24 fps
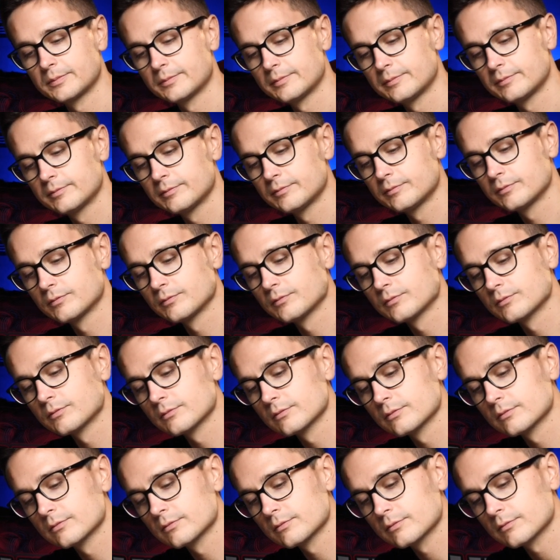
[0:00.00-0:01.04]

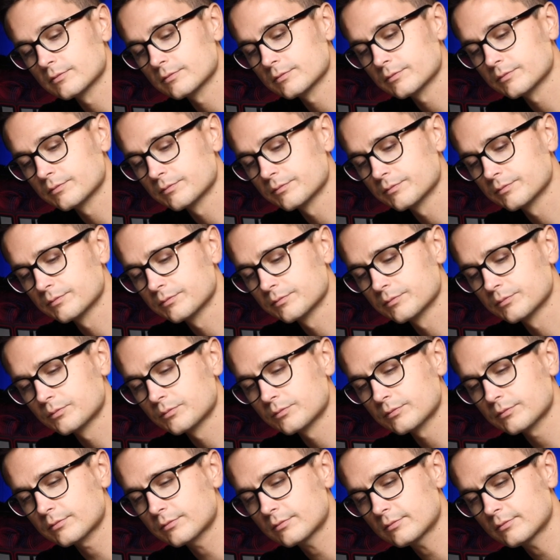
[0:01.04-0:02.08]

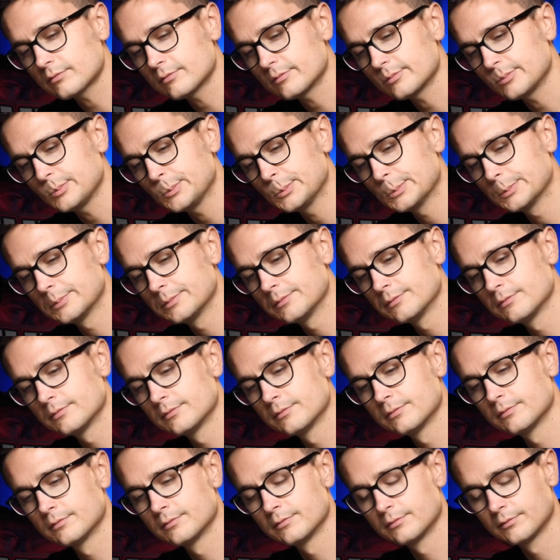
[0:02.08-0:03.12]

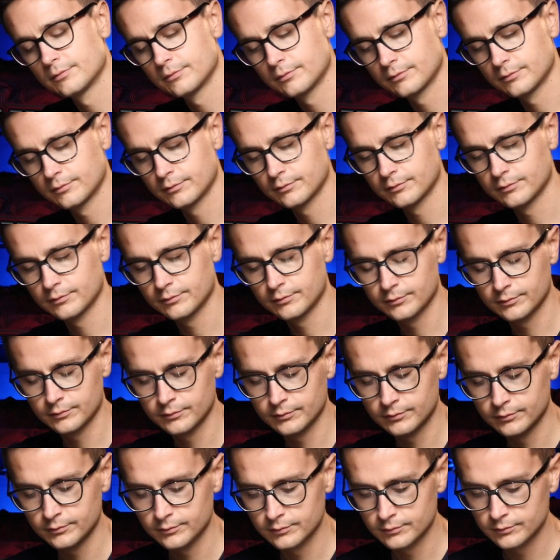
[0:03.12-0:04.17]

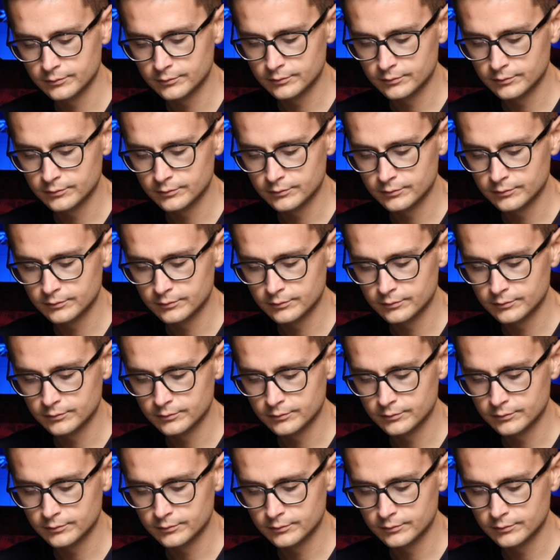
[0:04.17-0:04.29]
Nothing is said.